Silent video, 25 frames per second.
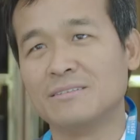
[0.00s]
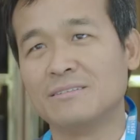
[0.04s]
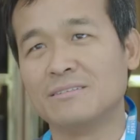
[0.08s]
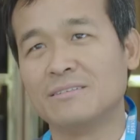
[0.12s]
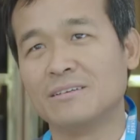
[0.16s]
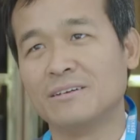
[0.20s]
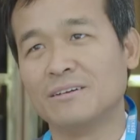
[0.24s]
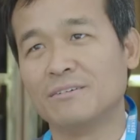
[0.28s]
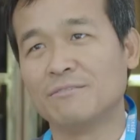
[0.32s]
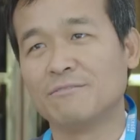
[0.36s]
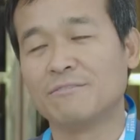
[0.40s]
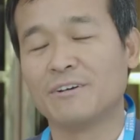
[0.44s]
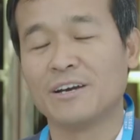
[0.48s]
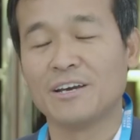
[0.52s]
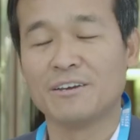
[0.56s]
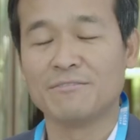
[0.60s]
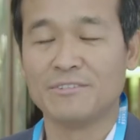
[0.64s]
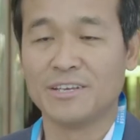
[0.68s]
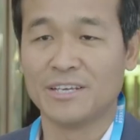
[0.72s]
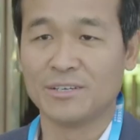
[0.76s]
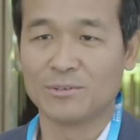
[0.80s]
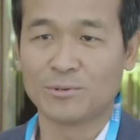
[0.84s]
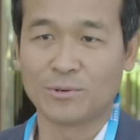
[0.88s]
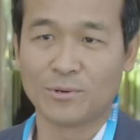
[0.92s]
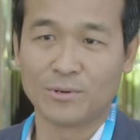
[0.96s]
The
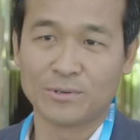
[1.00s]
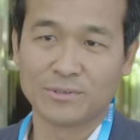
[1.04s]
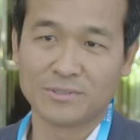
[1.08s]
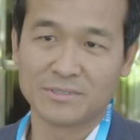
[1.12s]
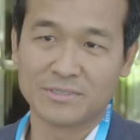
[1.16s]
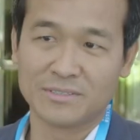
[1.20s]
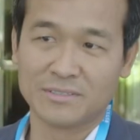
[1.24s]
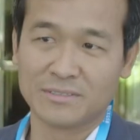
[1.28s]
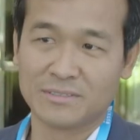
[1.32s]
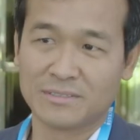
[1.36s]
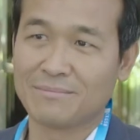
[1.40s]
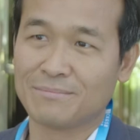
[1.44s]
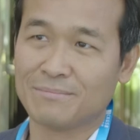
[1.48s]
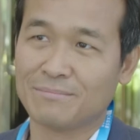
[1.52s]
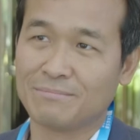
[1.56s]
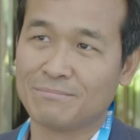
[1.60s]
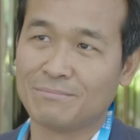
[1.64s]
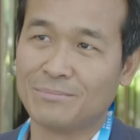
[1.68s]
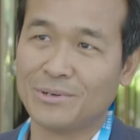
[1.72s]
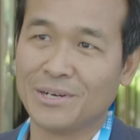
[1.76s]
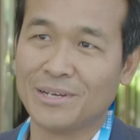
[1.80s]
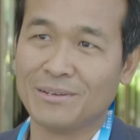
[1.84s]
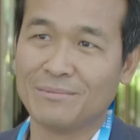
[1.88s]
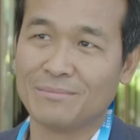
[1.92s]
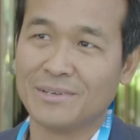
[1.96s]
5-day course is
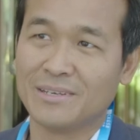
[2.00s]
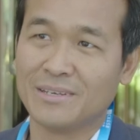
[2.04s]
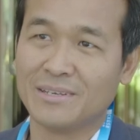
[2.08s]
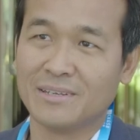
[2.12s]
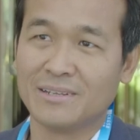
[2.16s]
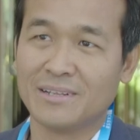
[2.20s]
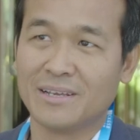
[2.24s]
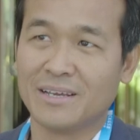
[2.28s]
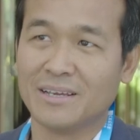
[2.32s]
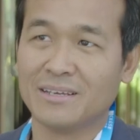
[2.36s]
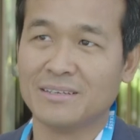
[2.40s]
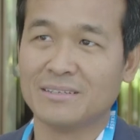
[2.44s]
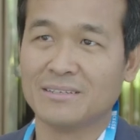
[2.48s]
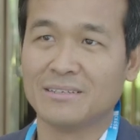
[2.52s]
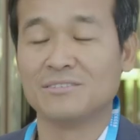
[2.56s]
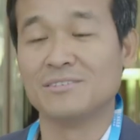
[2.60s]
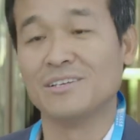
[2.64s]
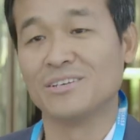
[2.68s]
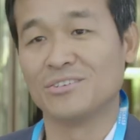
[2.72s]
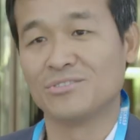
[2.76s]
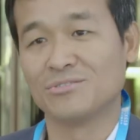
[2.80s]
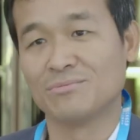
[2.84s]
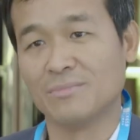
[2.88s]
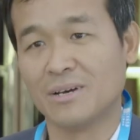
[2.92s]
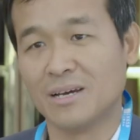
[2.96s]
bring me like
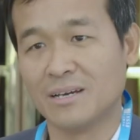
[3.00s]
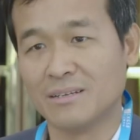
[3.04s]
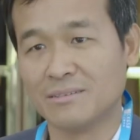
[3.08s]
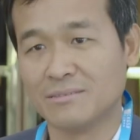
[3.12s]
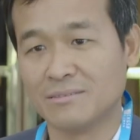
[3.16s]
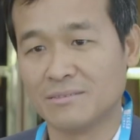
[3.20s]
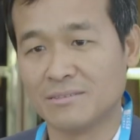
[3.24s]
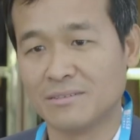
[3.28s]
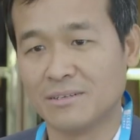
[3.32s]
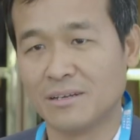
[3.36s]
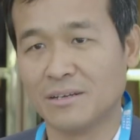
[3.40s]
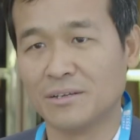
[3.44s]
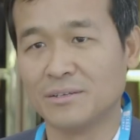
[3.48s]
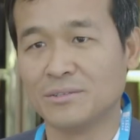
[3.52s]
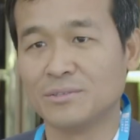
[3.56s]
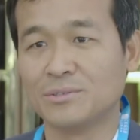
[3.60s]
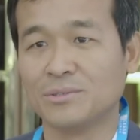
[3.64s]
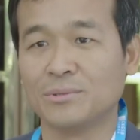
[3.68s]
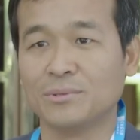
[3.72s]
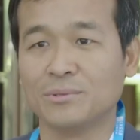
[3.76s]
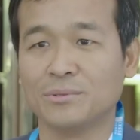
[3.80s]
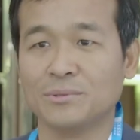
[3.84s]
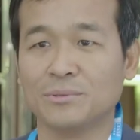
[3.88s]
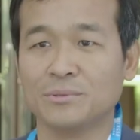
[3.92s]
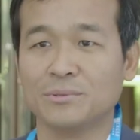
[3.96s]
6 months
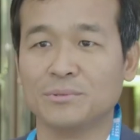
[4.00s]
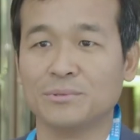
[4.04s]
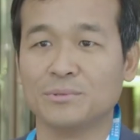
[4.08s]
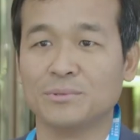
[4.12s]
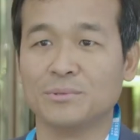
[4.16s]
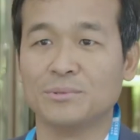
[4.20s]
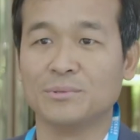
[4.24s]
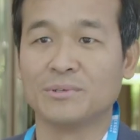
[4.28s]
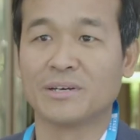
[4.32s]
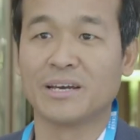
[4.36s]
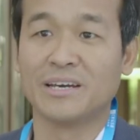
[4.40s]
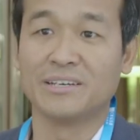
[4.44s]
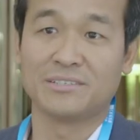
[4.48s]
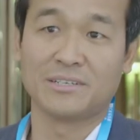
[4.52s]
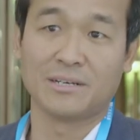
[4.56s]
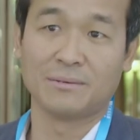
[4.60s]
to catch